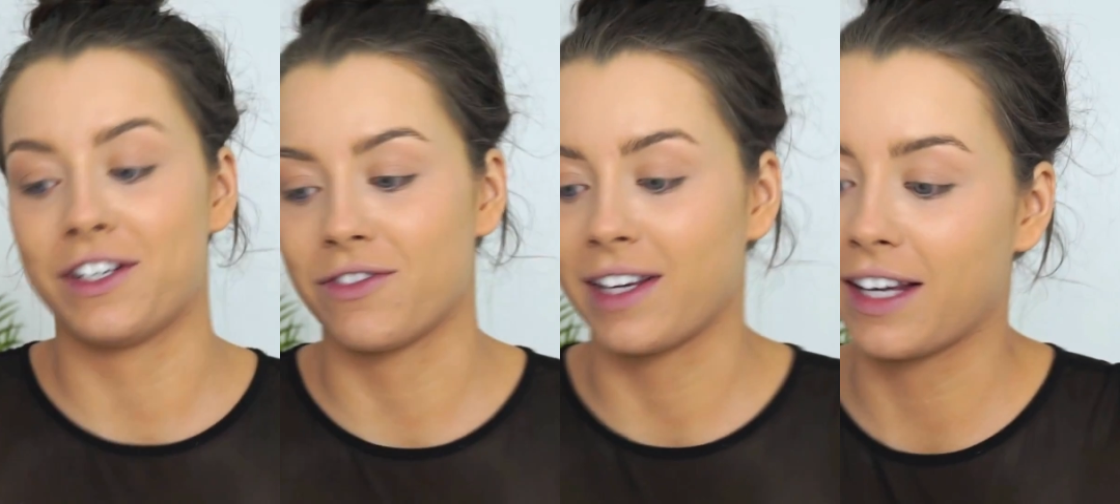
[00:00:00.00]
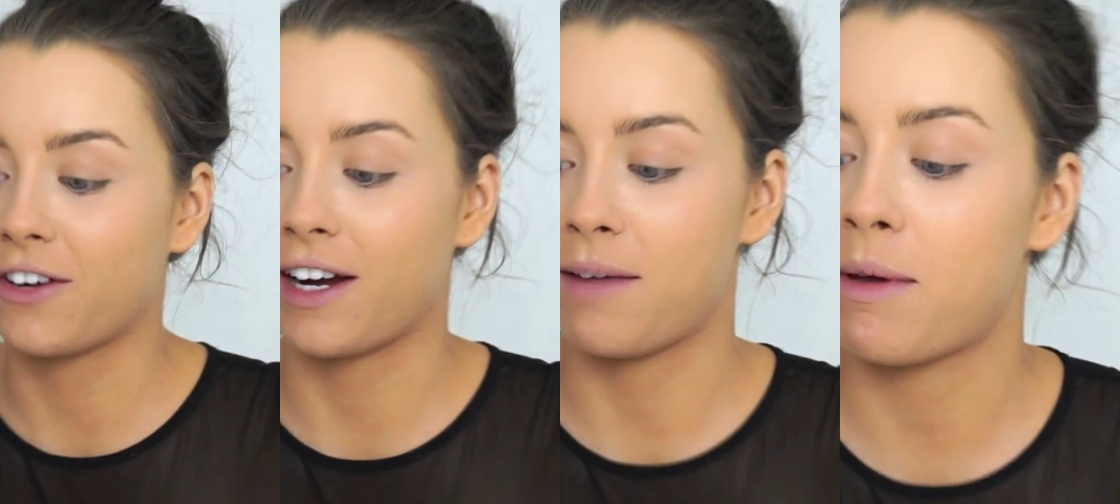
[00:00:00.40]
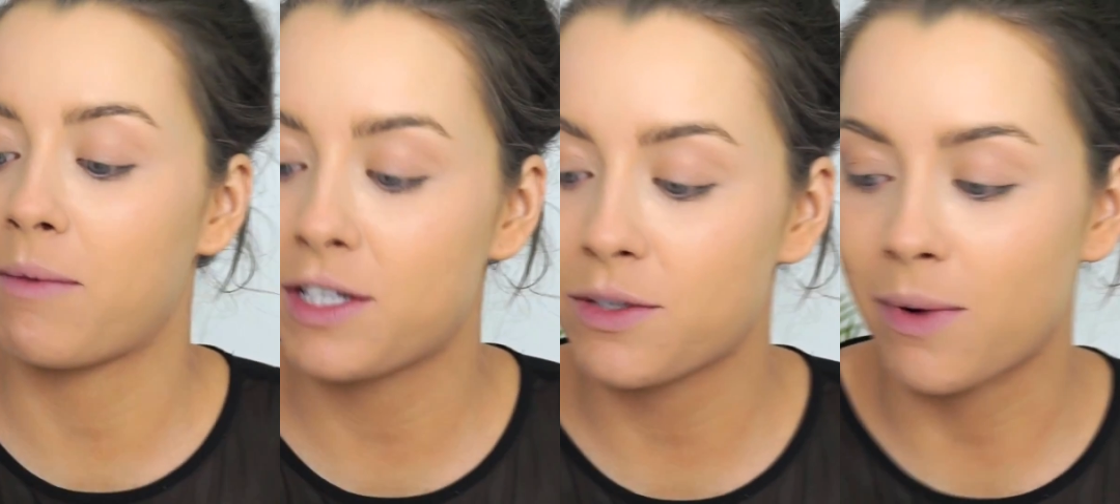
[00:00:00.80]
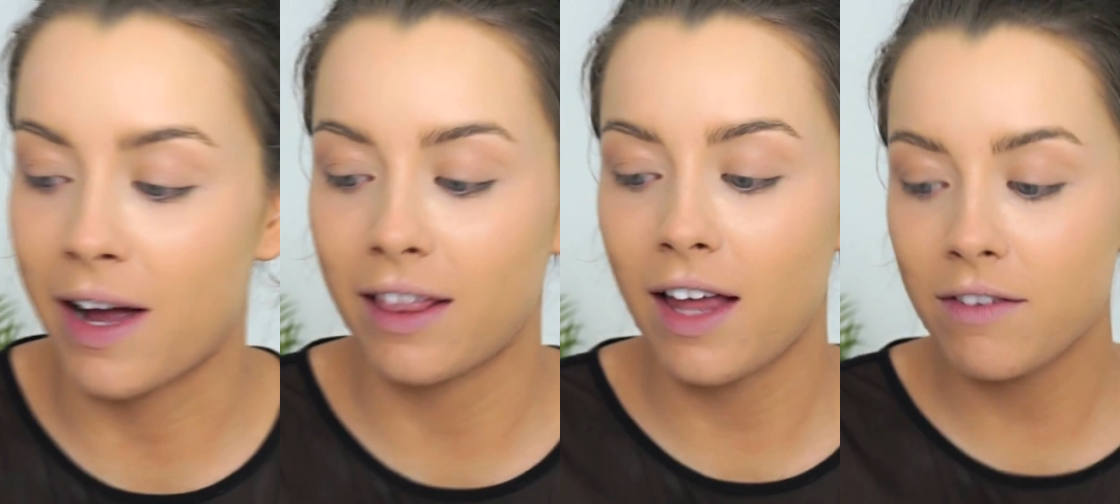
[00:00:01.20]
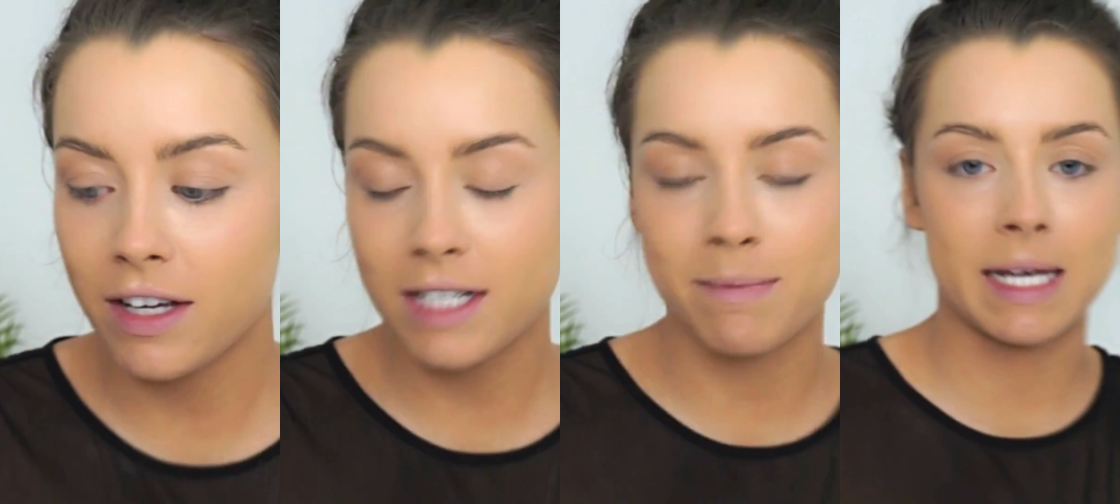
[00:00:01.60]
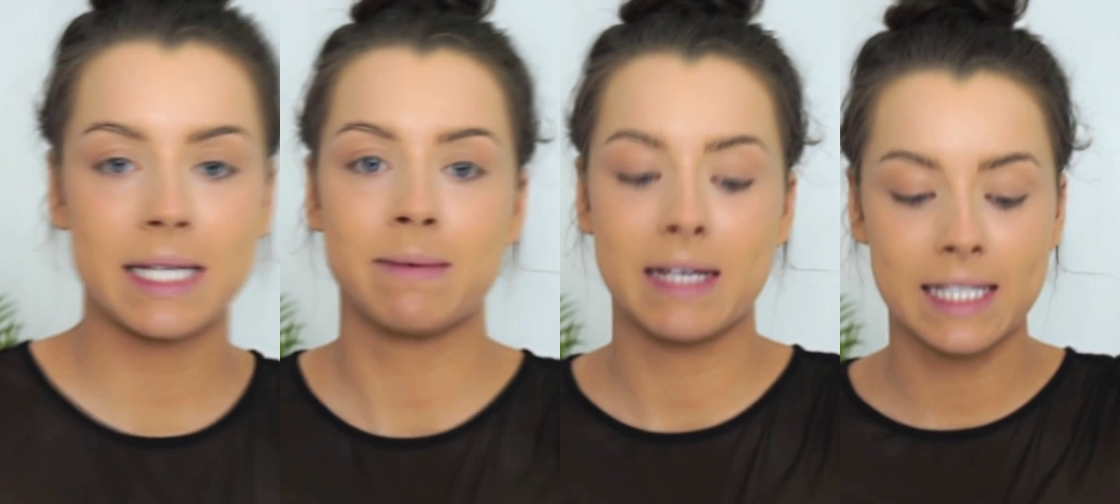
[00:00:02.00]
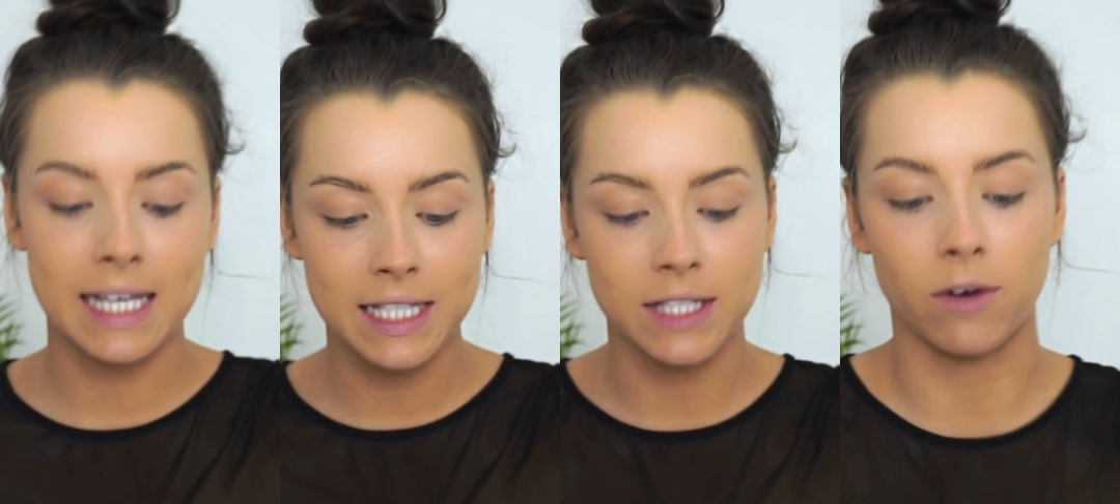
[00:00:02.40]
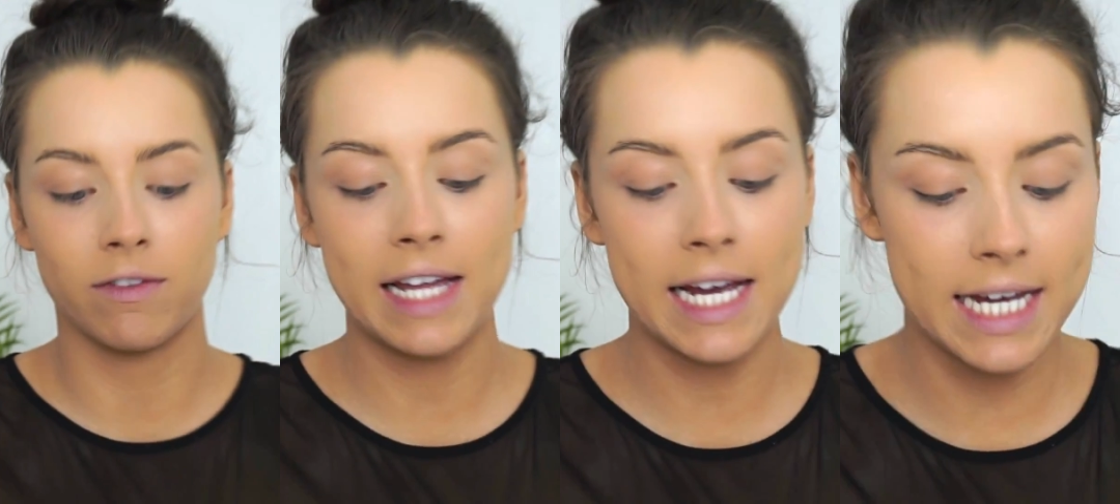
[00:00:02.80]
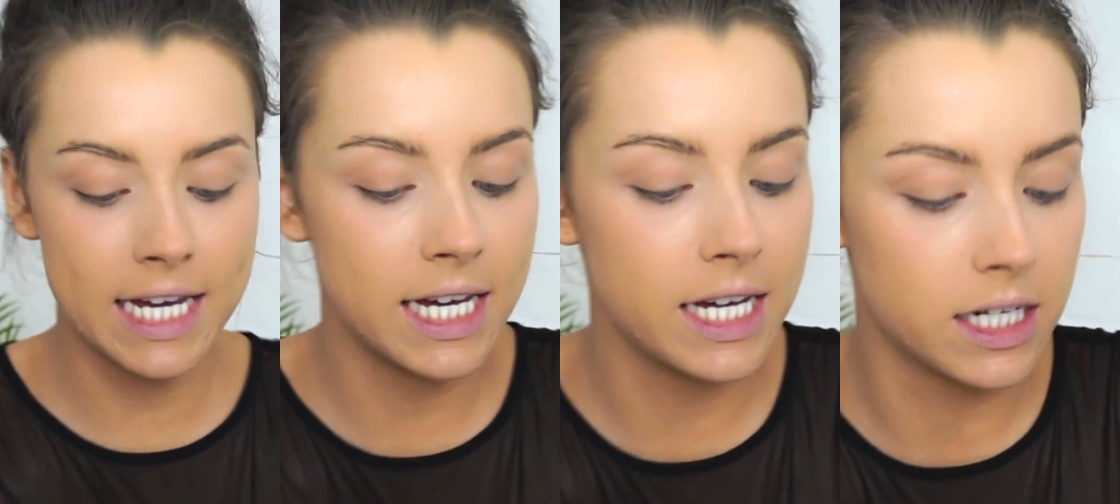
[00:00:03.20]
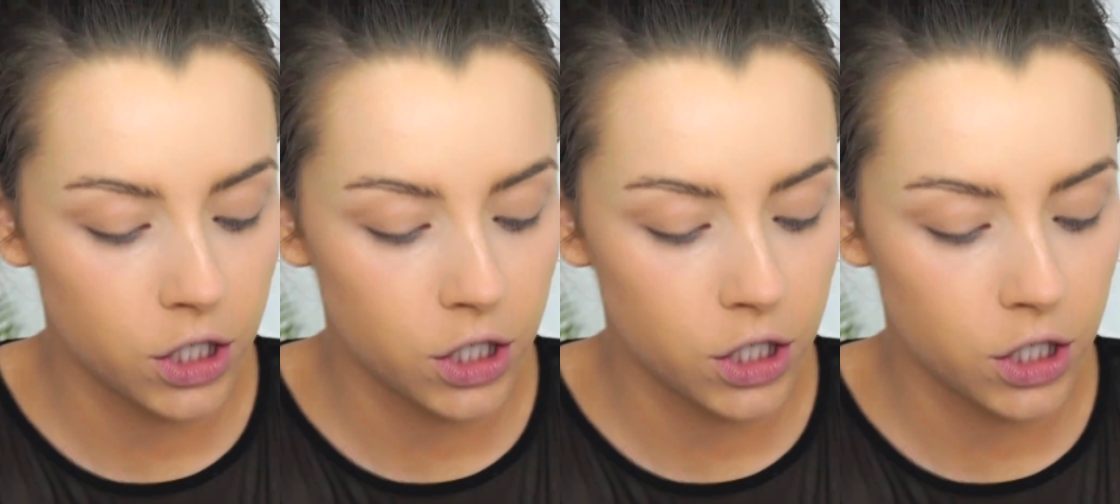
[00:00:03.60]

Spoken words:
is really creamy, which is why I love it, because my skin's so flaky.